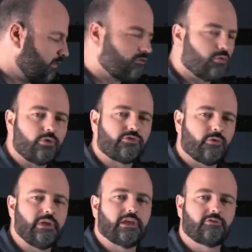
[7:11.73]
the tools that
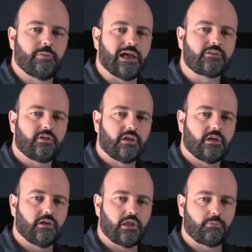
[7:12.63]
we expect
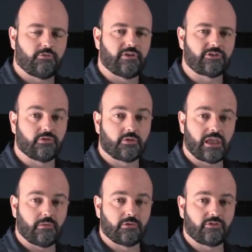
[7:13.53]
in a professional
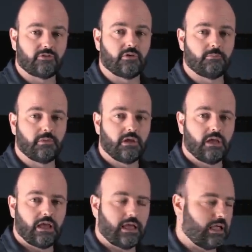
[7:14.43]
camera system.
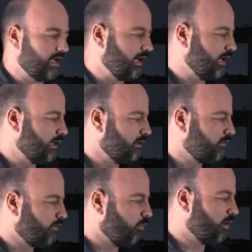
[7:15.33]

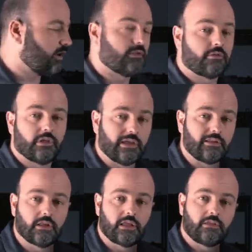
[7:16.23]
And one other
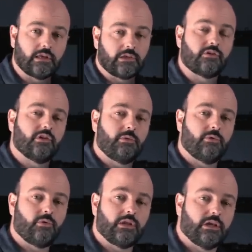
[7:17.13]
thing that I think is going to be
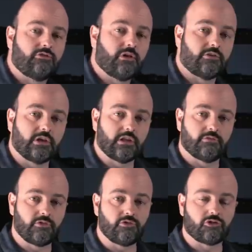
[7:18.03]
really interesting in
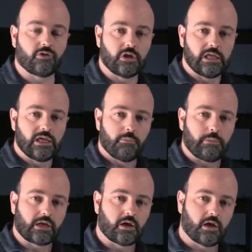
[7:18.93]
the future,
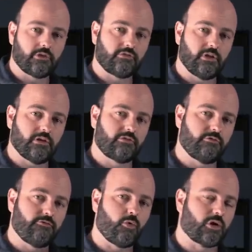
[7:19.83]
because this
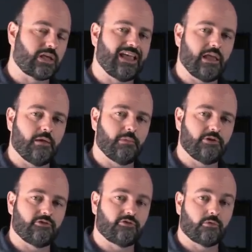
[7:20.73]
4K
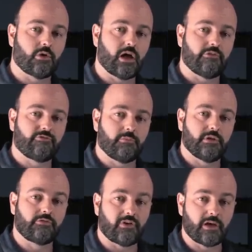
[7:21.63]
image is derived from
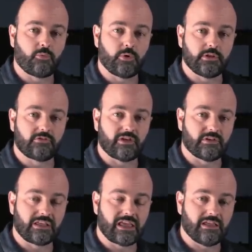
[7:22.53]
this
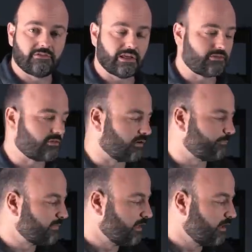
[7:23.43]
5.7K sensor,